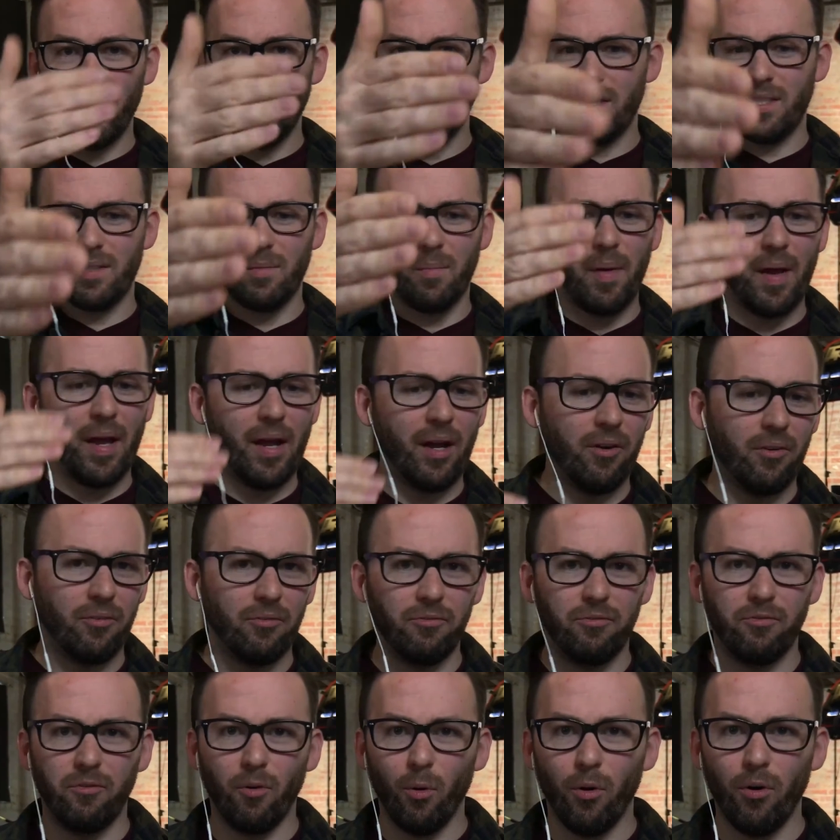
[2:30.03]
It's about
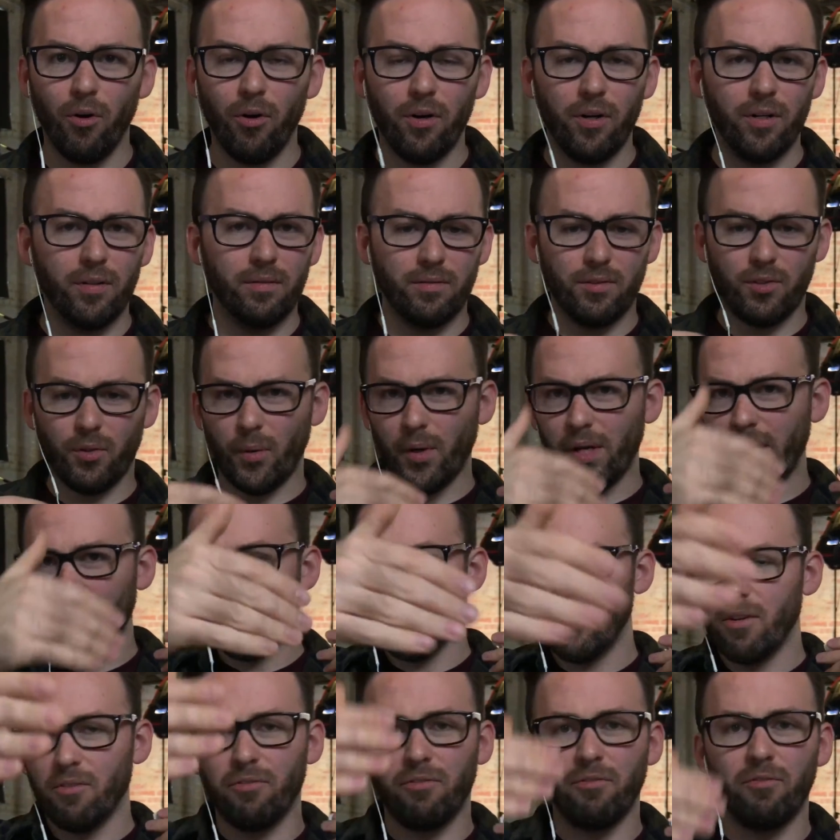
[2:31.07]
3
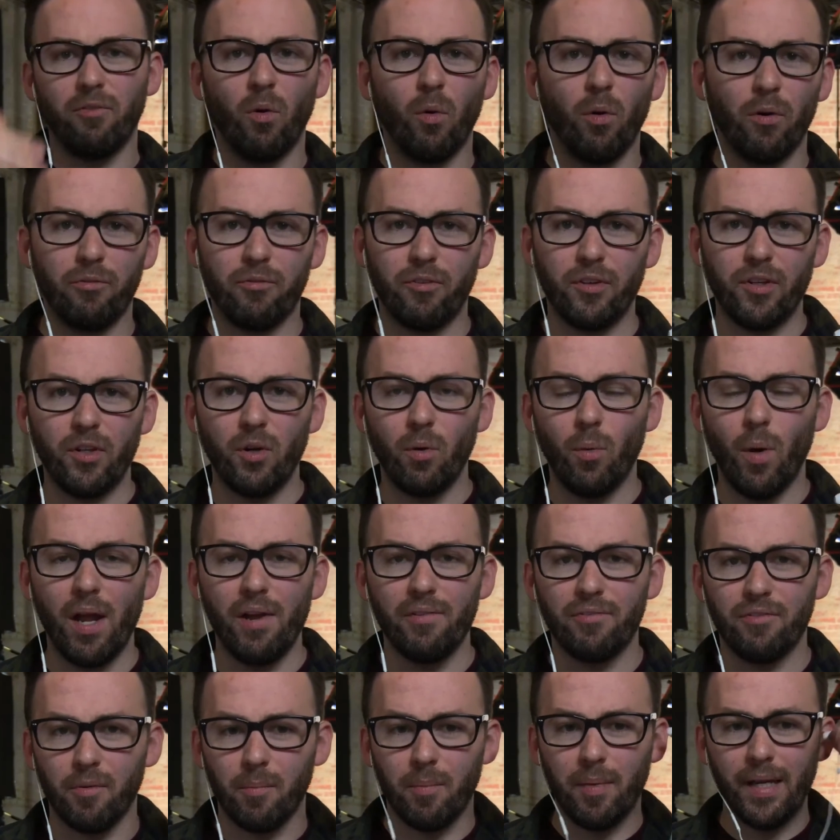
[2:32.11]
to 4 feet away
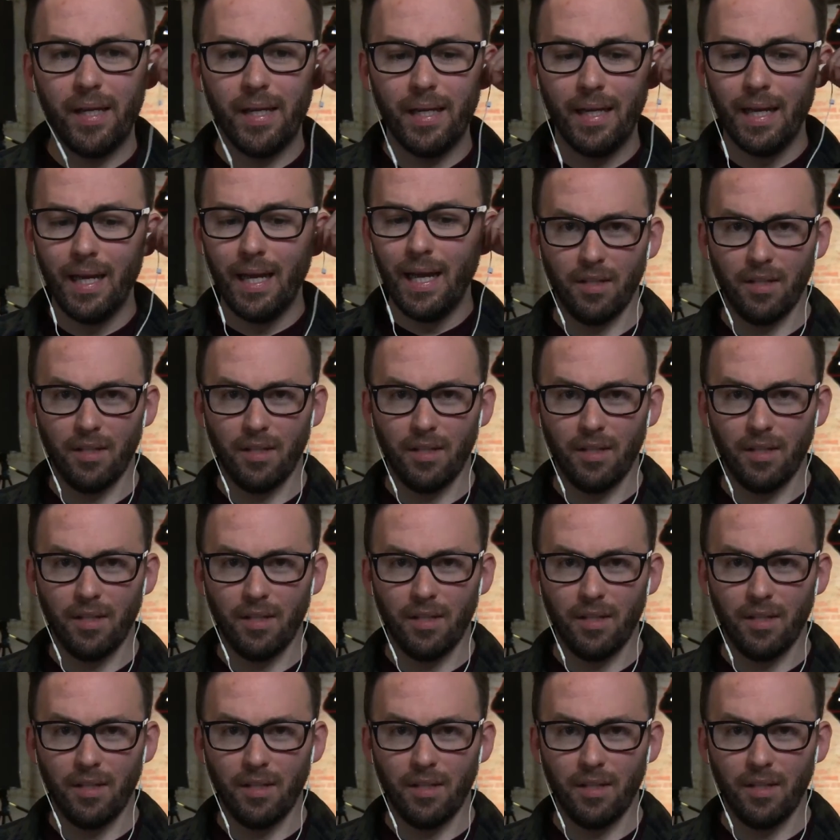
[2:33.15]
from me.